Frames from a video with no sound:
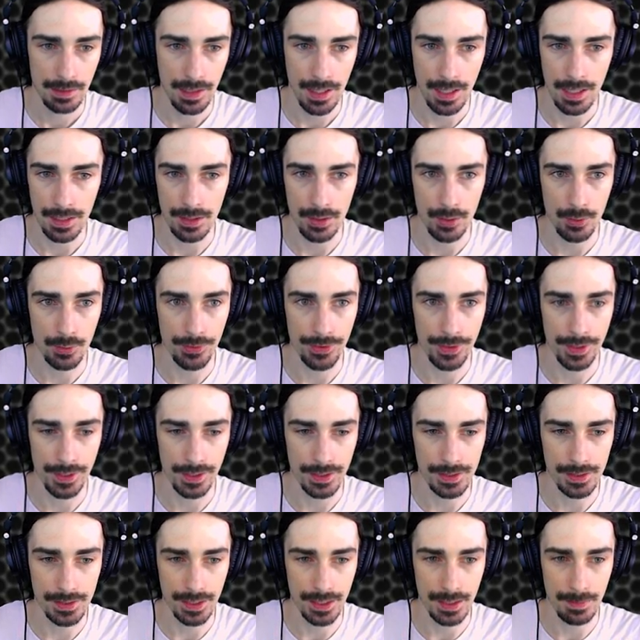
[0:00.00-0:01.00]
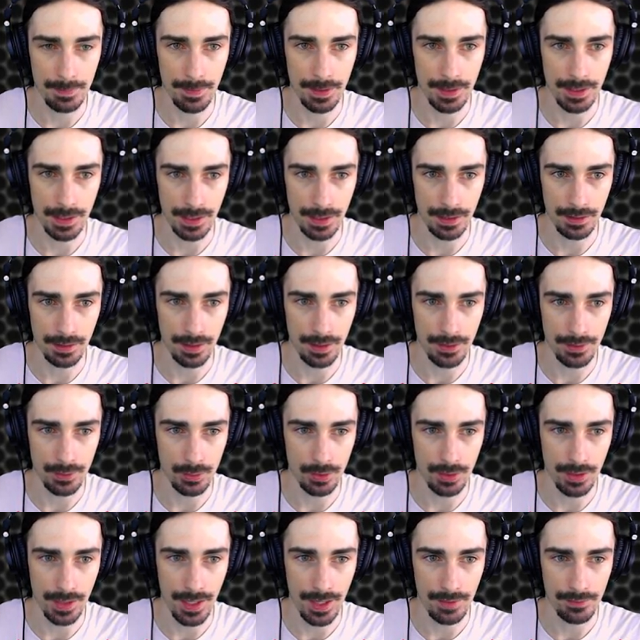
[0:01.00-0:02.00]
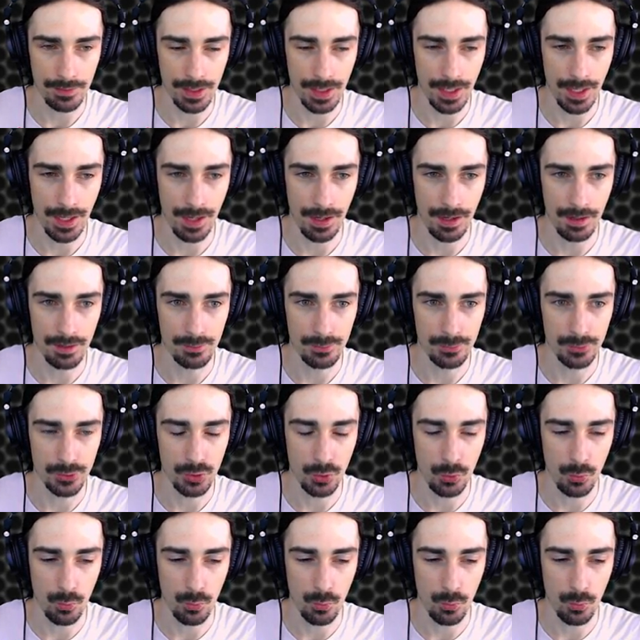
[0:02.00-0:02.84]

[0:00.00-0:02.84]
I don't think it's gonna make it. I think we're gonna have to have